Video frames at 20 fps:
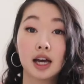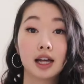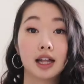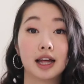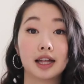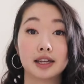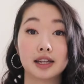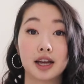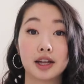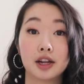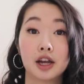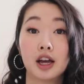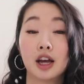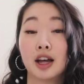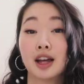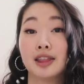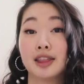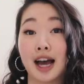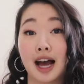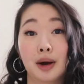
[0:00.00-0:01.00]
And then
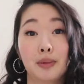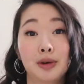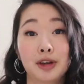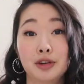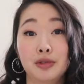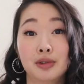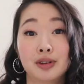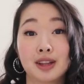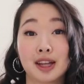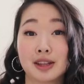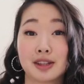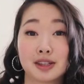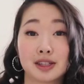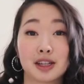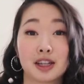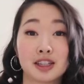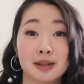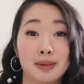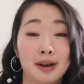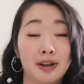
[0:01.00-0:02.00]
that way you can
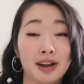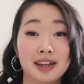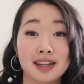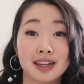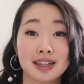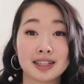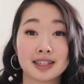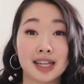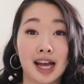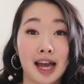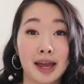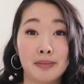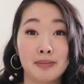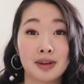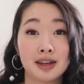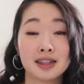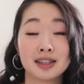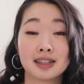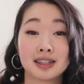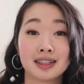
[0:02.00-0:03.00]
discuss about any
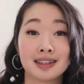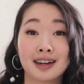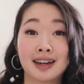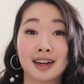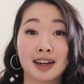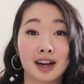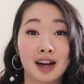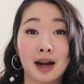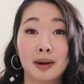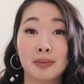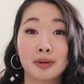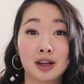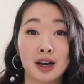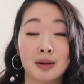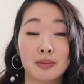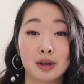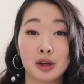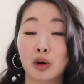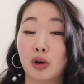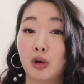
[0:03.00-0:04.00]
assignments or
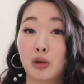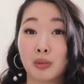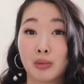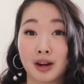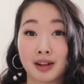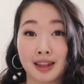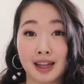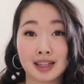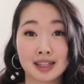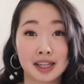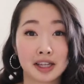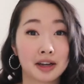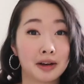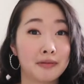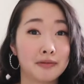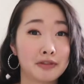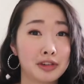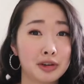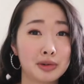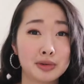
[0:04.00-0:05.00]
upcoming homework that's
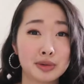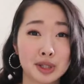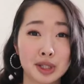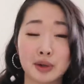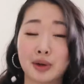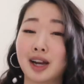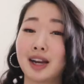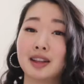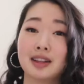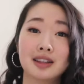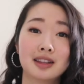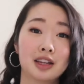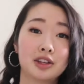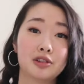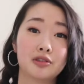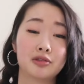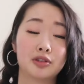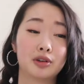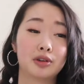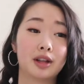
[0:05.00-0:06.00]
confusing, or anything that
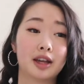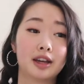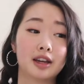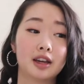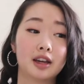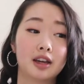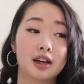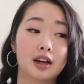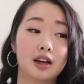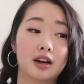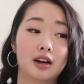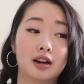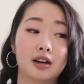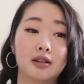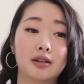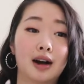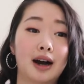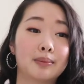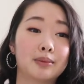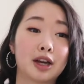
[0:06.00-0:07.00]
you feel
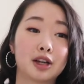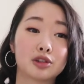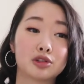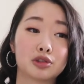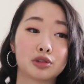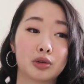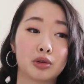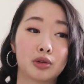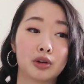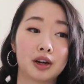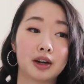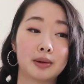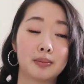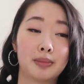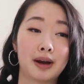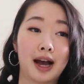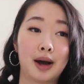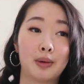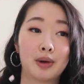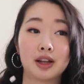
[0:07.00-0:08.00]
oh, I'm not sure,
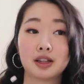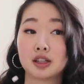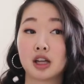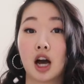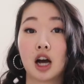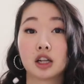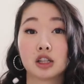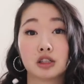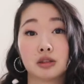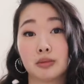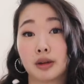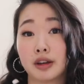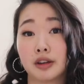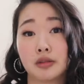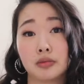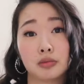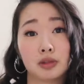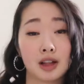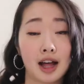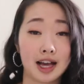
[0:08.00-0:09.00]
but I want to talk to
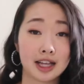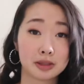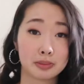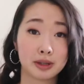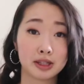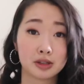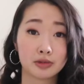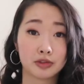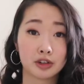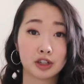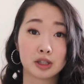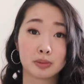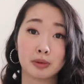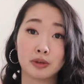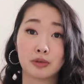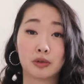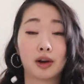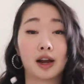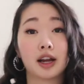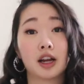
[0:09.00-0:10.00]
my classmates first
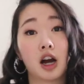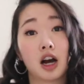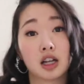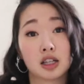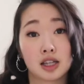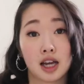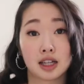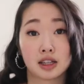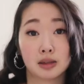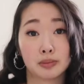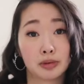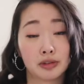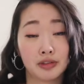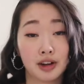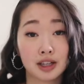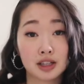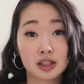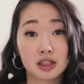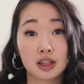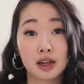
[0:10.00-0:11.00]
before I contact the
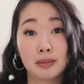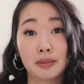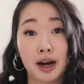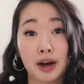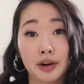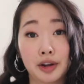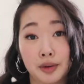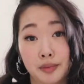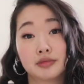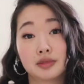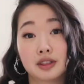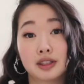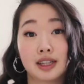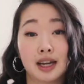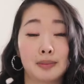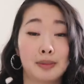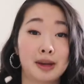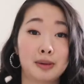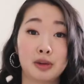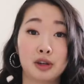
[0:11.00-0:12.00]
professor about it.
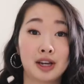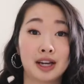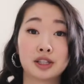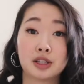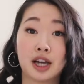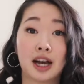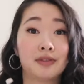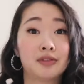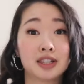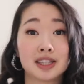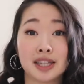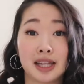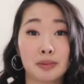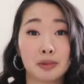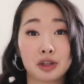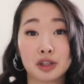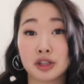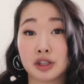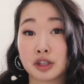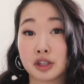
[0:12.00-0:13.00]
Yeah, maybe you guys have the same
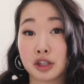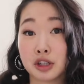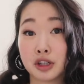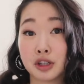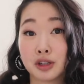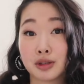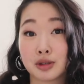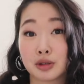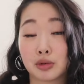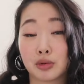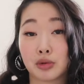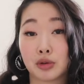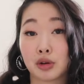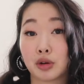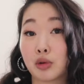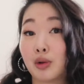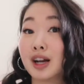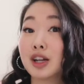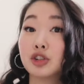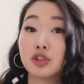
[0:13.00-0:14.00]
concerns or
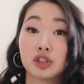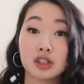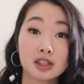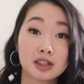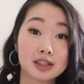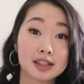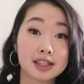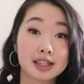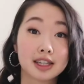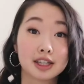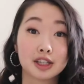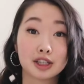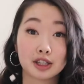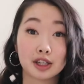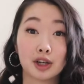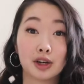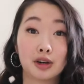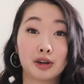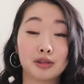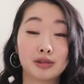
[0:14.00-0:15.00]
questions.
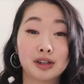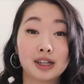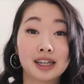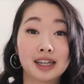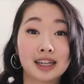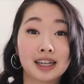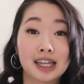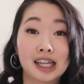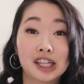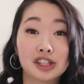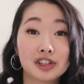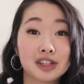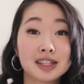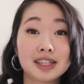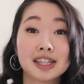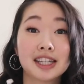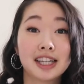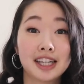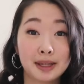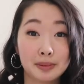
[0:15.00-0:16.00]
So it
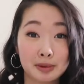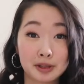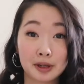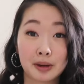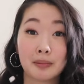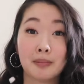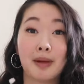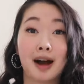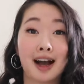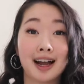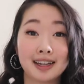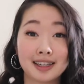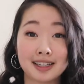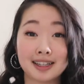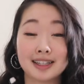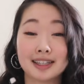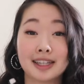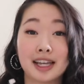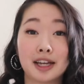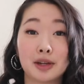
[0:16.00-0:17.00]
just keeps your mind
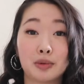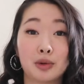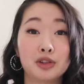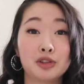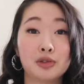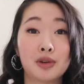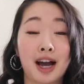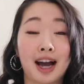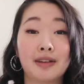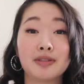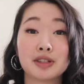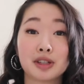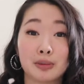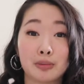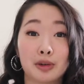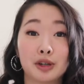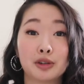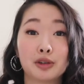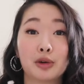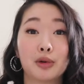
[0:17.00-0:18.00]
insane when you have
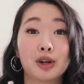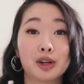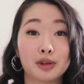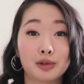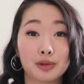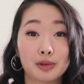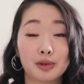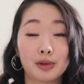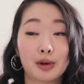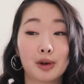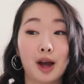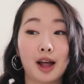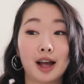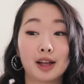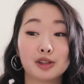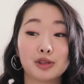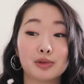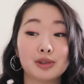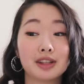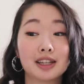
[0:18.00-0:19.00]
someone doing
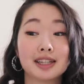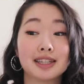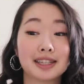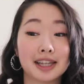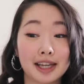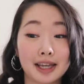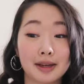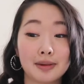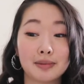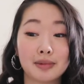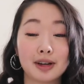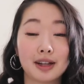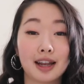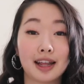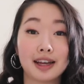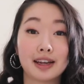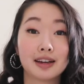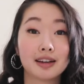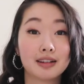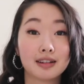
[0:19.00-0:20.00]
the same
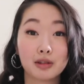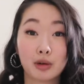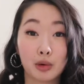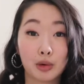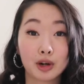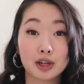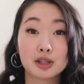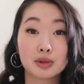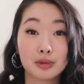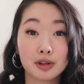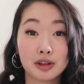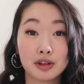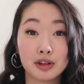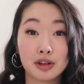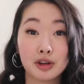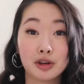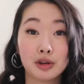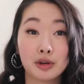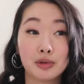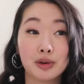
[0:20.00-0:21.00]
course with
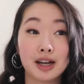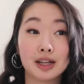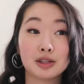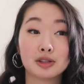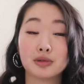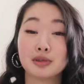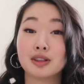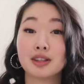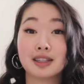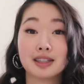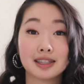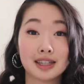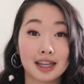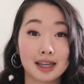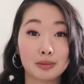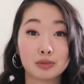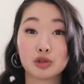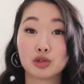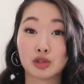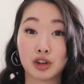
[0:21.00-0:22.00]
you and doing the
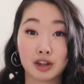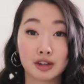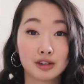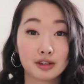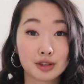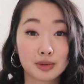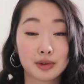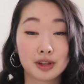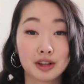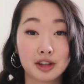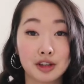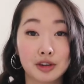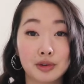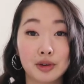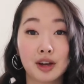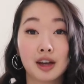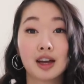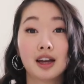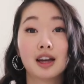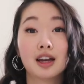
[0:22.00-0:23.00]
same struggles with
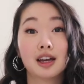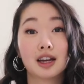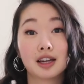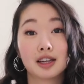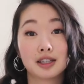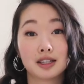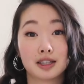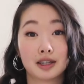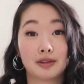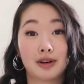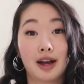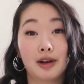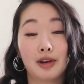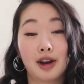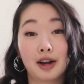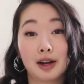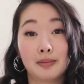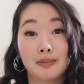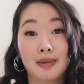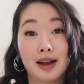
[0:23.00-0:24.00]
you. So I
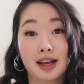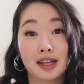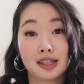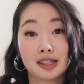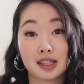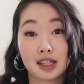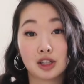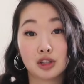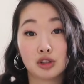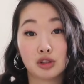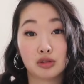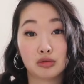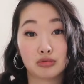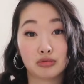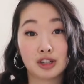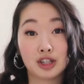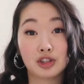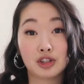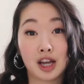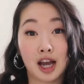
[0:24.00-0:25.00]
recommend to
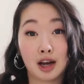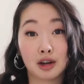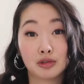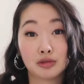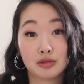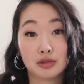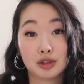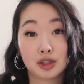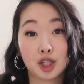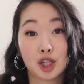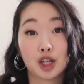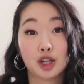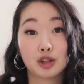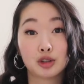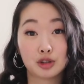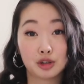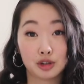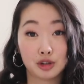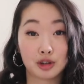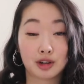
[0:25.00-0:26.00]
reach out
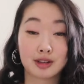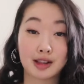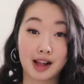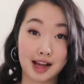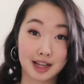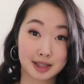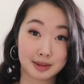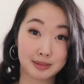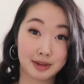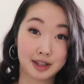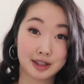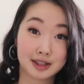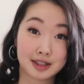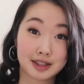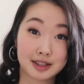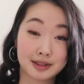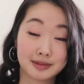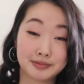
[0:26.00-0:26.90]
to your classmates.